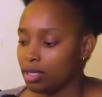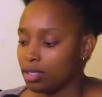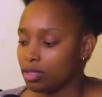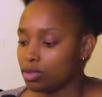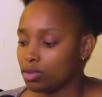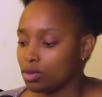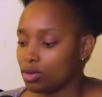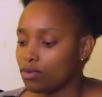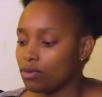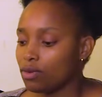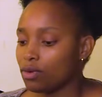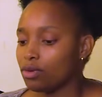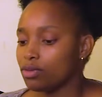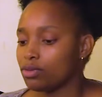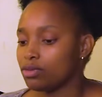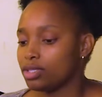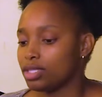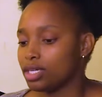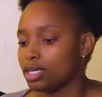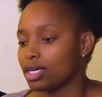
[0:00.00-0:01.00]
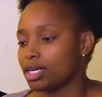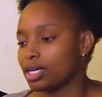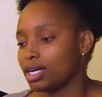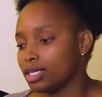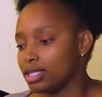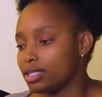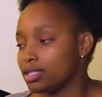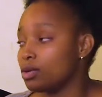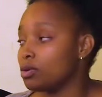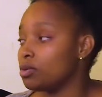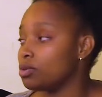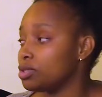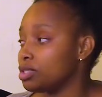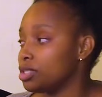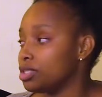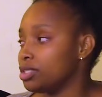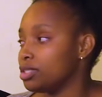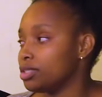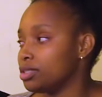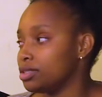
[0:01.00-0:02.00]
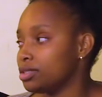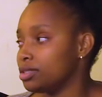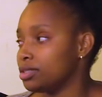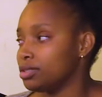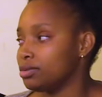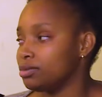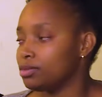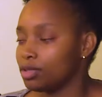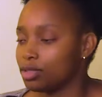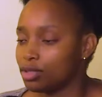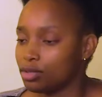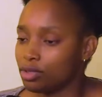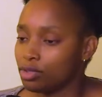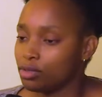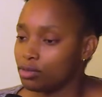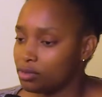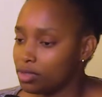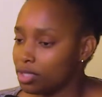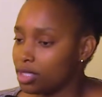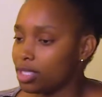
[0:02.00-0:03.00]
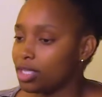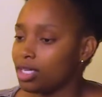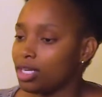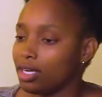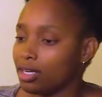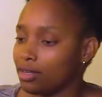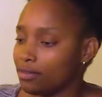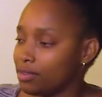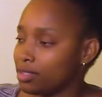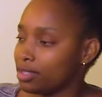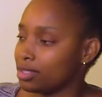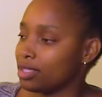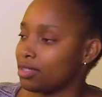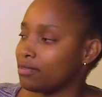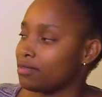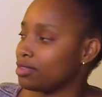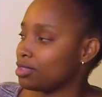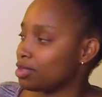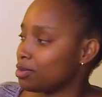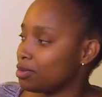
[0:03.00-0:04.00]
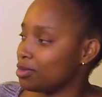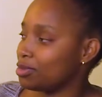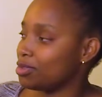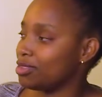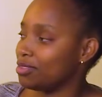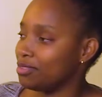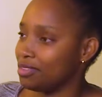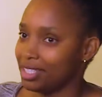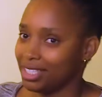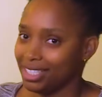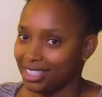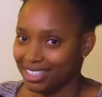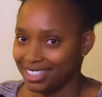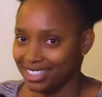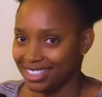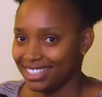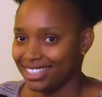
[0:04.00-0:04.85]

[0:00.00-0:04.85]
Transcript: So if you're going to take rice the whole day, make sure you've taken 11 serving spoons of rice.